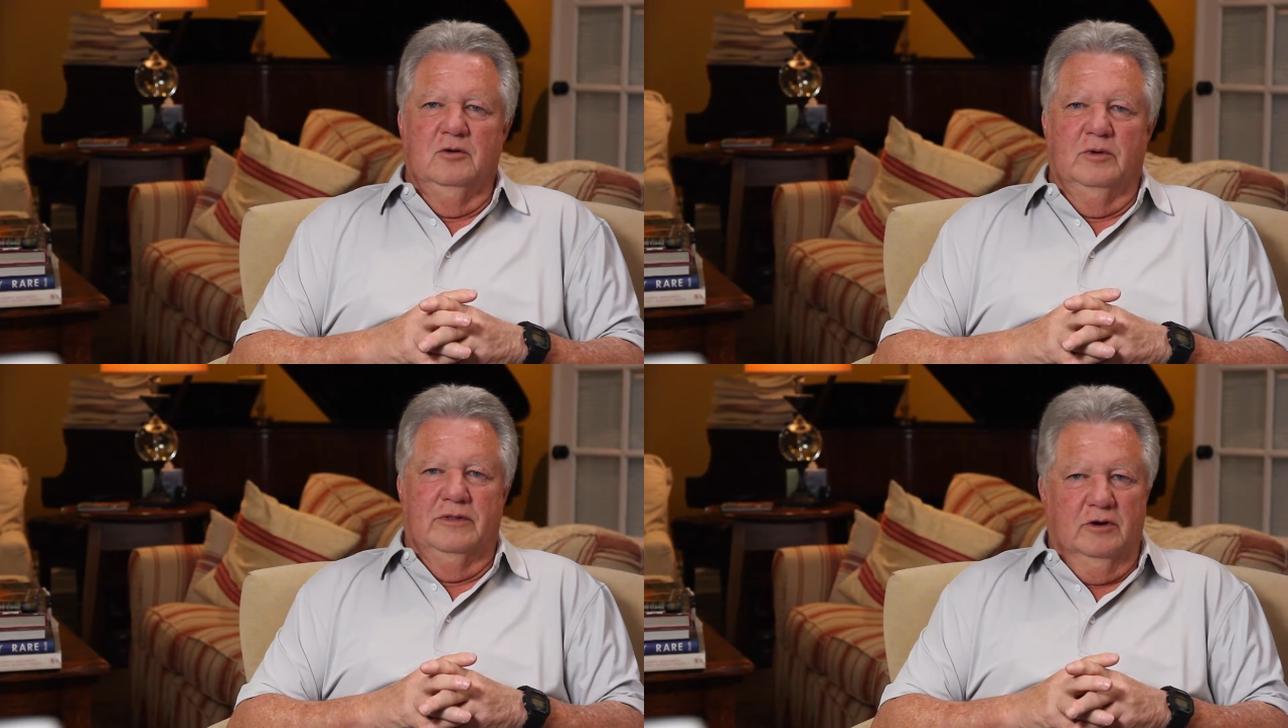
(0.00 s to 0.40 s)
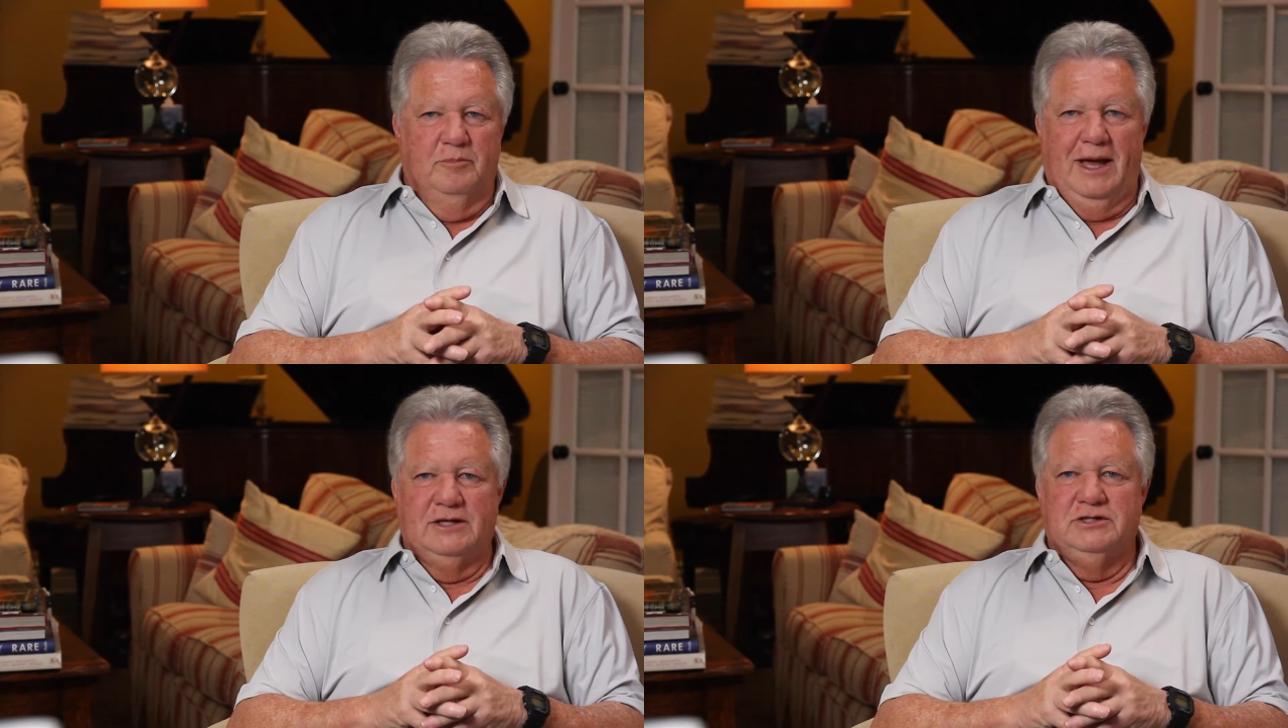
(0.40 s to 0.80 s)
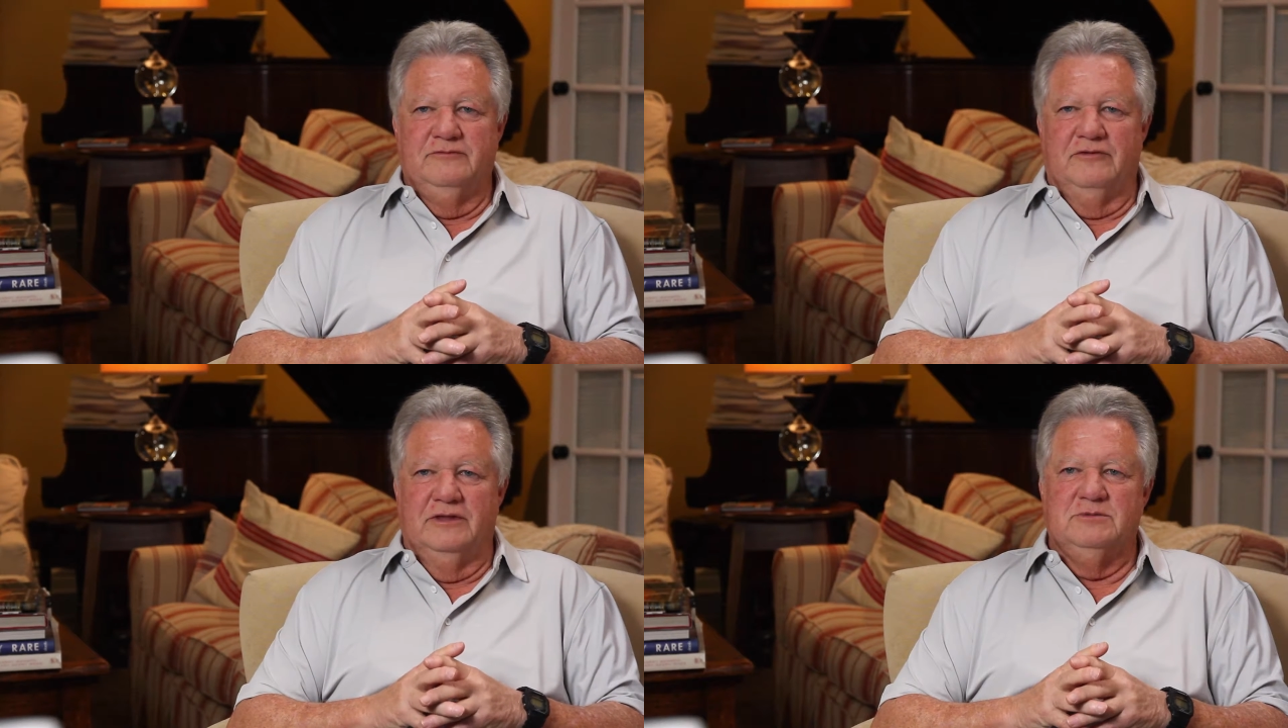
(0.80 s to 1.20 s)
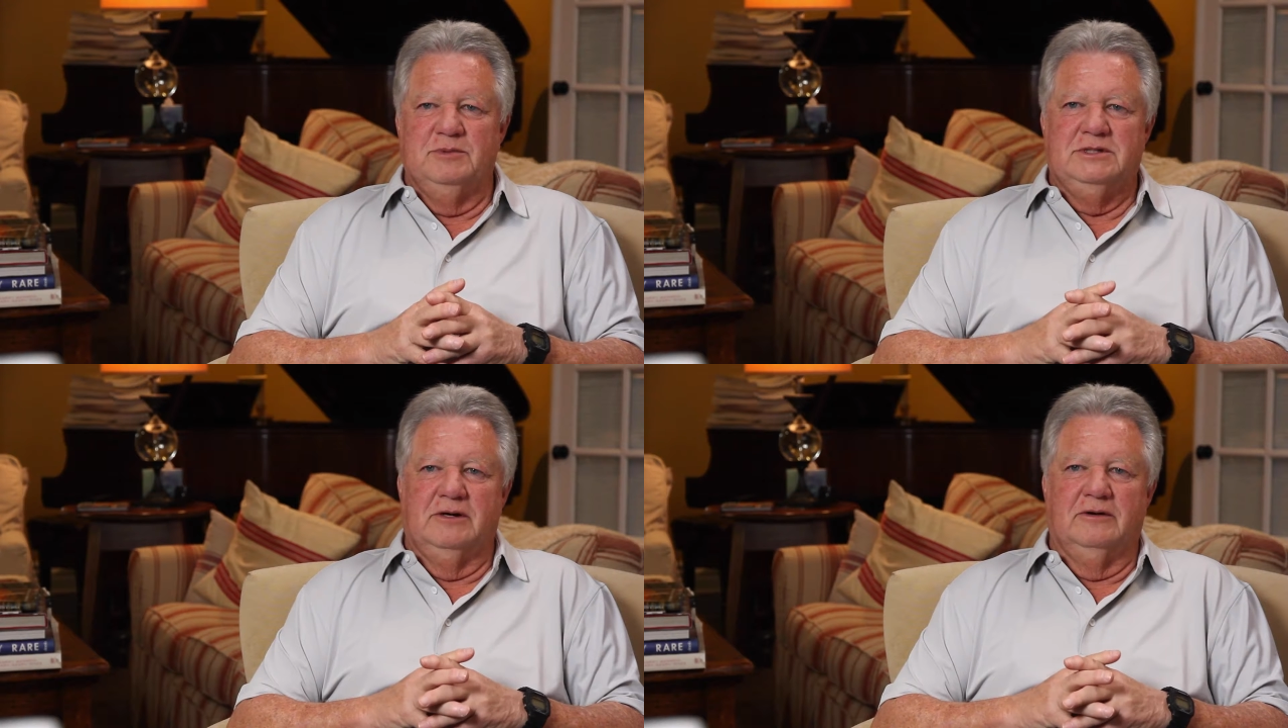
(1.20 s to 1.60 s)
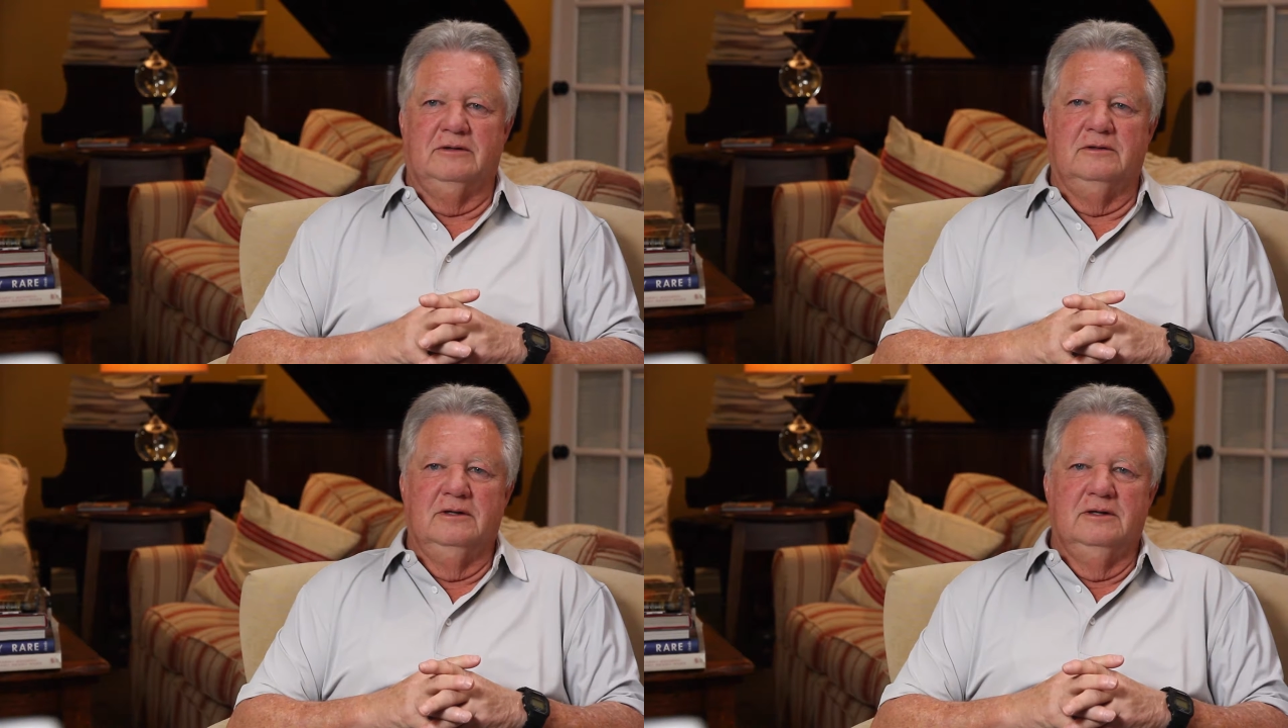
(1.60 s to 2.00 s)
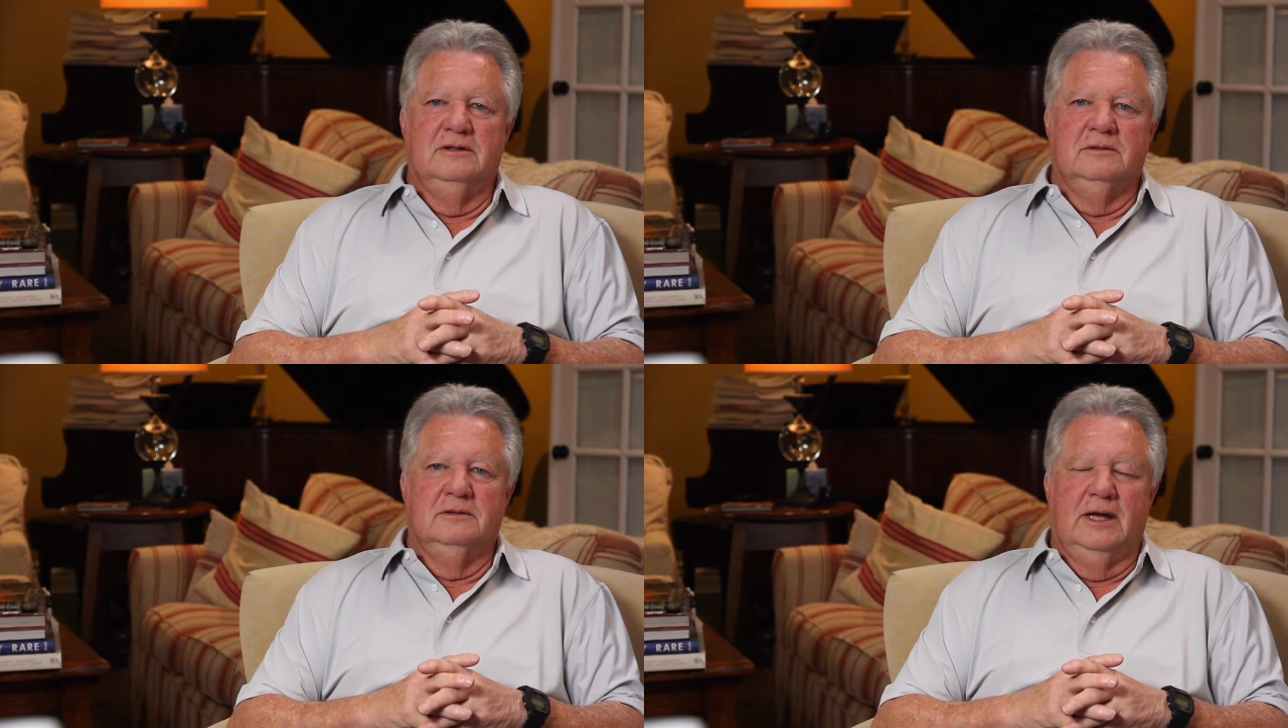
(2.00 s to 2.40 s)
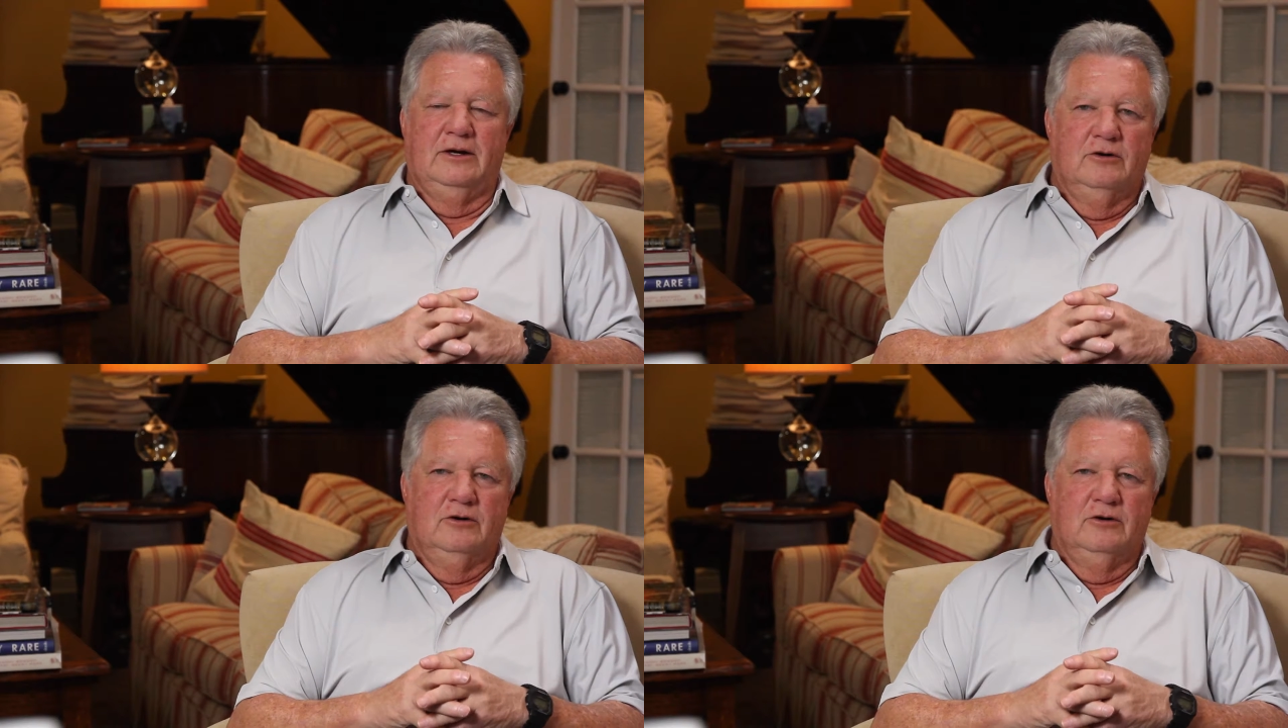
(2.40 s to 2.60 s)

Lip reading: With her passion for this material and